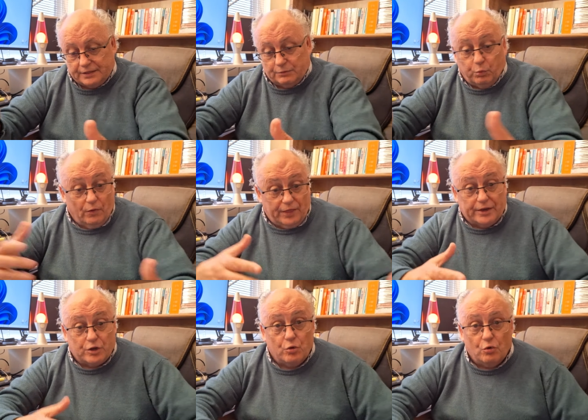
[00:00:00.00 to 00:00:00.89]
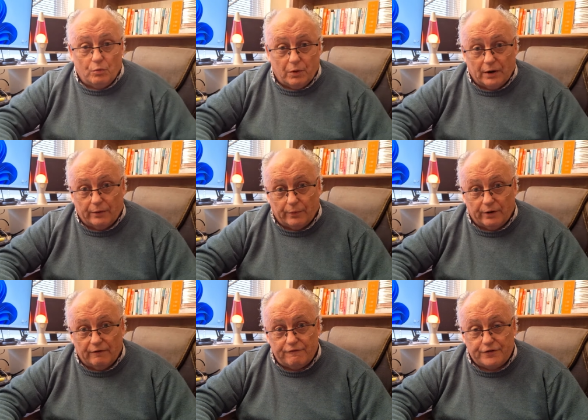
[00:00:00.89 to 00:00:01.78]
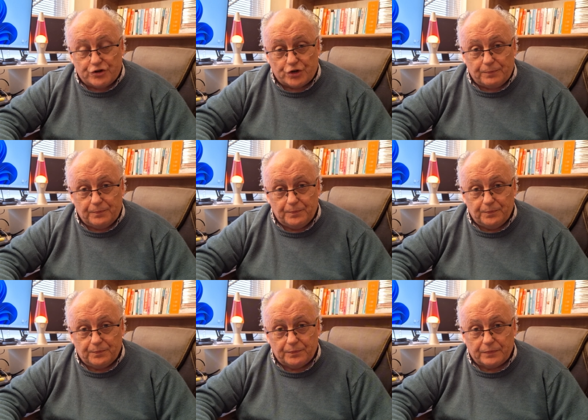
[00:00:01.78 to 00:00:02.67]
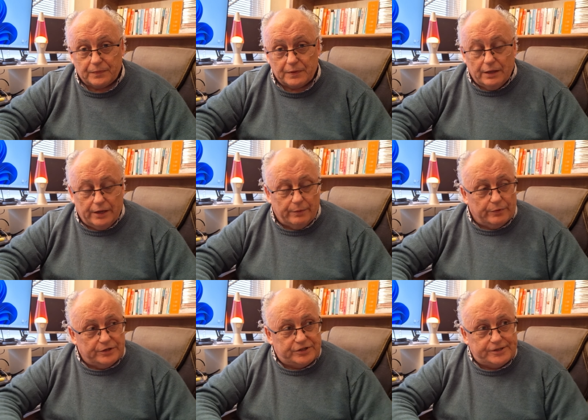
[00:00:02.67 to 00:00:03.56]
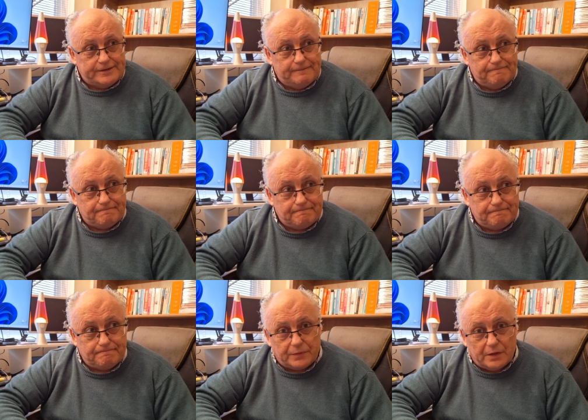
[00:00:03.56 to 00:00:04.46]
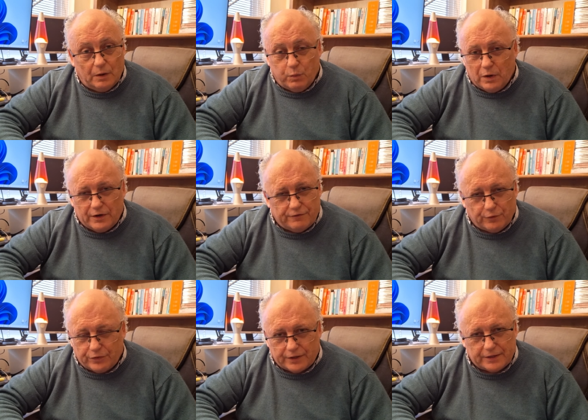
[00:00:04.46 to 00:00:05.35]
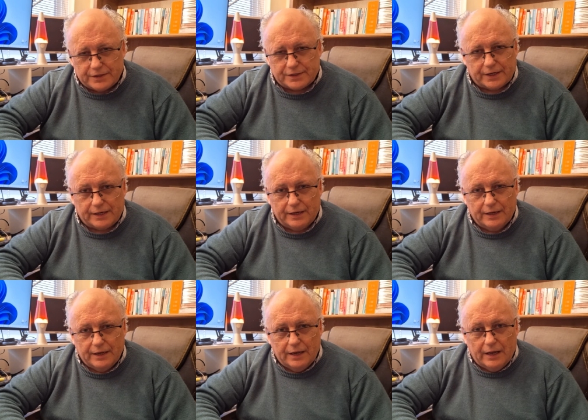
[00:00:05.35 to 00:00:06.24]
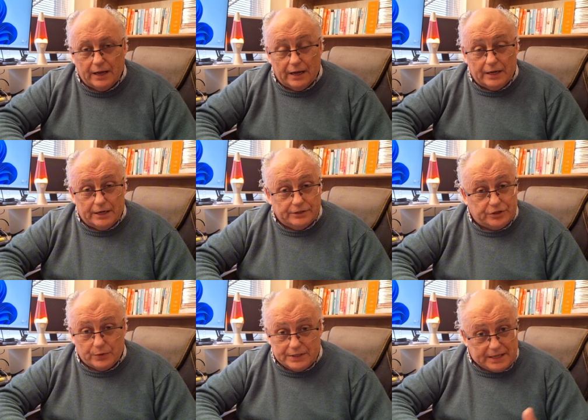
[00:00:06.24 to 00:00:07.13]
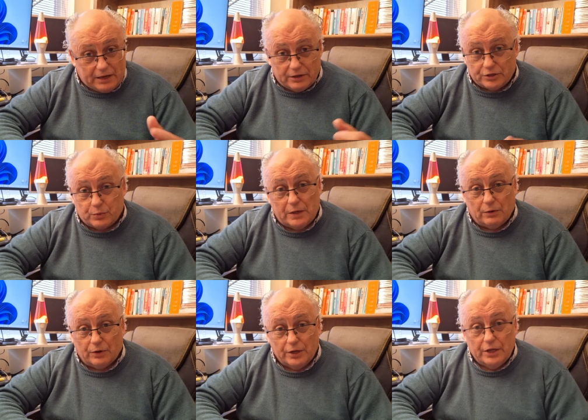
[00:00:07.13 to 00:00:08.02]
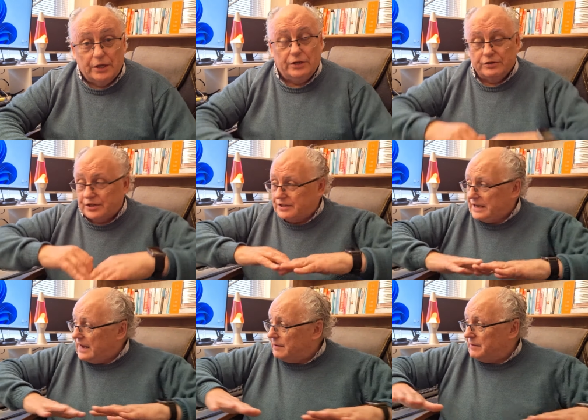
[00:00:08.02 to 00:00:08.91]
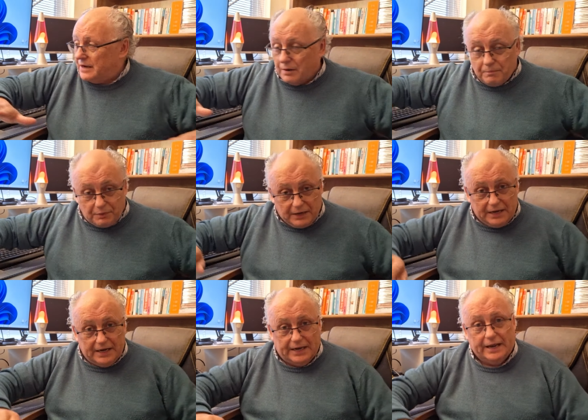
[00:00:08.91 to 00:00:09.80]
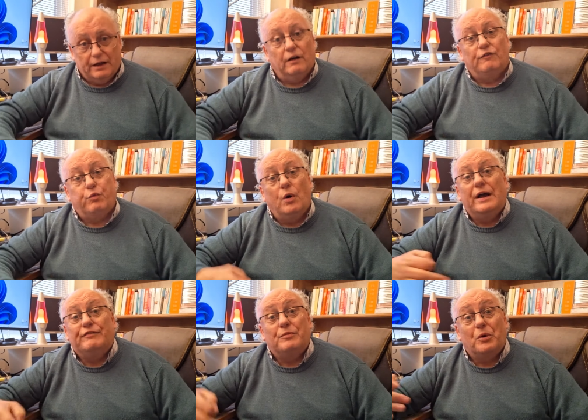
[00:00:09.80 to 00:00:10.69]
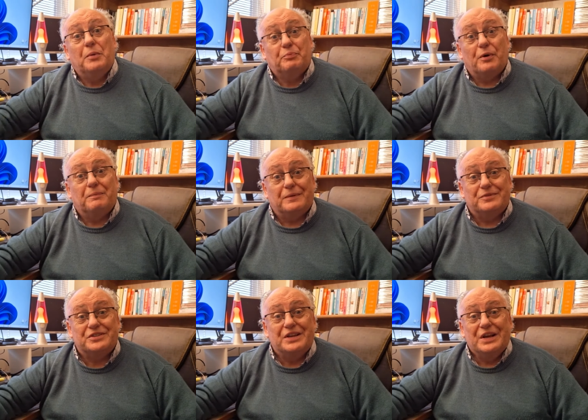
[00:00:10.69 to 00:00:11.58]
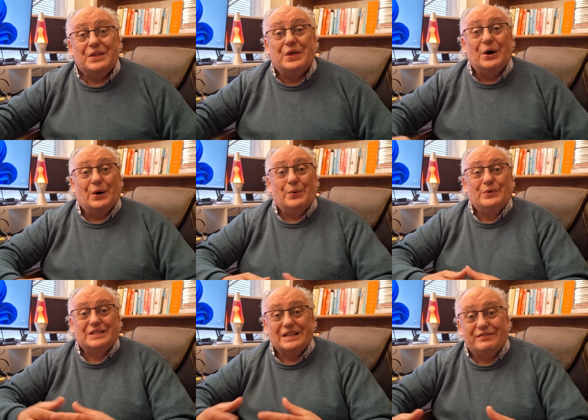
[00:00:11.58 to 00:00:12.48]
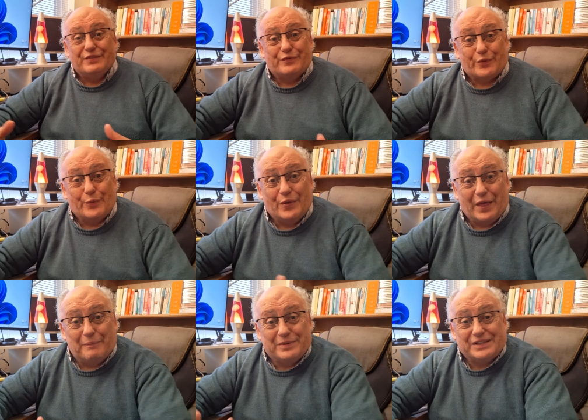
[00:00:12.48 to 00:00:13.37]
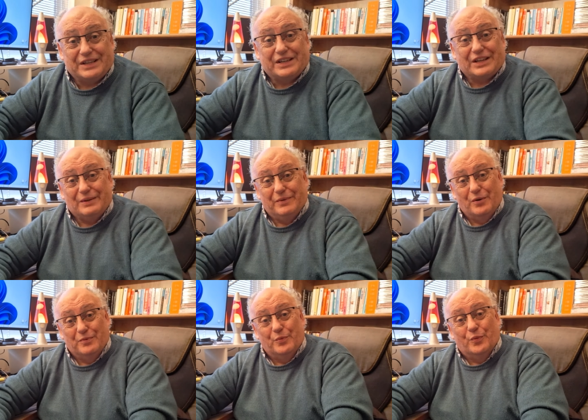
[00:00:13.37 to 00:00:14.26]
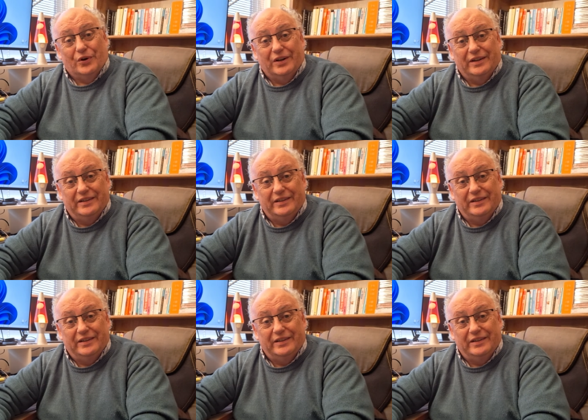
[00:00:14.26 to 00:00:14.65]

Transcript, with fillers: what they'd caught while they were out fishing. It was a wonderful thing to see. And doing that as well used to take me completely out of whatever my problems that I was living through at that particular moment were.